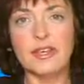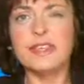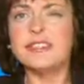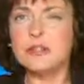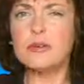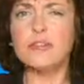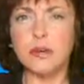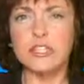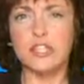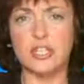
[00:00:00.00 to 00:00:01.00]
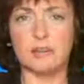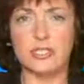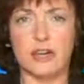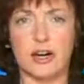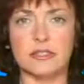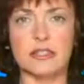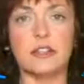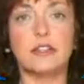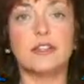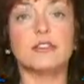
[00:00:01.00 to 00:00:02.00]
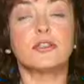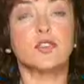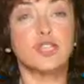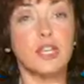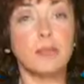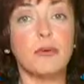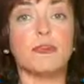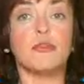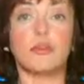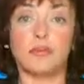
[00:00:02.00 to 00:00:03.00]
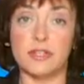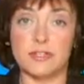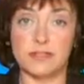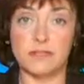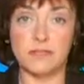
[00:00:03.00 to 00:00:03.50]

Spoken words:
So avoid cheap stocks. They're cheap for a reason.